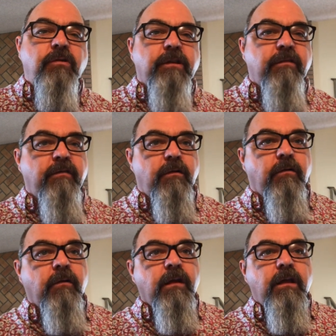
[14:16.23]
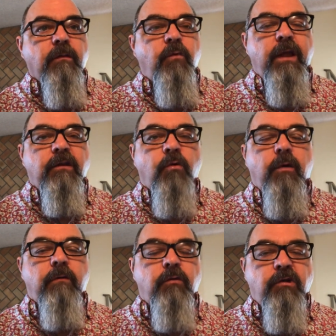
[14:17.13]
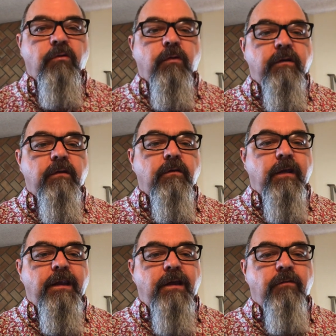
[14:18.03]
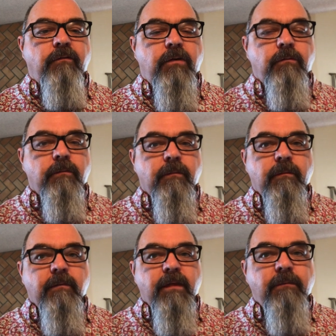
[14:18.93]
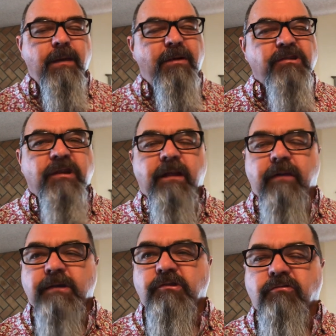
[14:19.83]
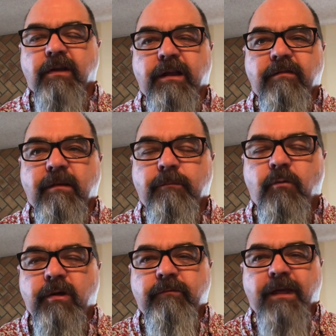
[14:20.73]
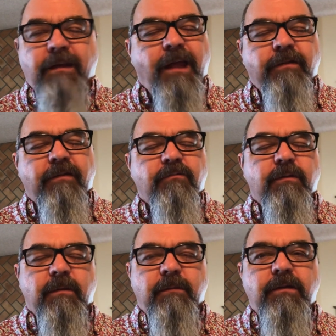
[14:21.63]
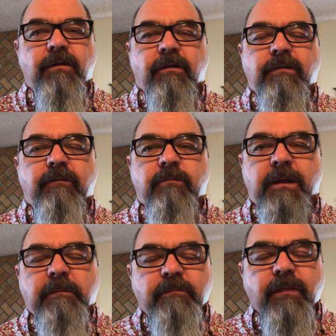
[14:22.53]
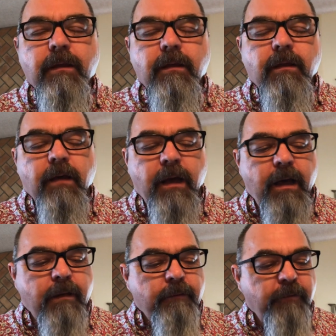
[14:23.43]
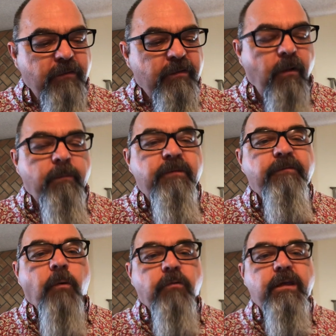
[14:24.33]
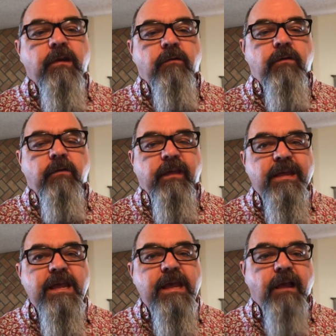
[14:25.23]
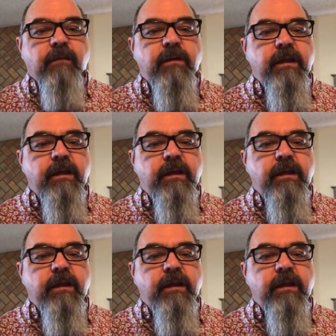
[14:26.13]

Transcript: consider when, going, when you're going to do an interview. Maybe I should give extra credit at some point for that. Not in this one, but you know, never mind. Uh, first of all, before the interview, and the key element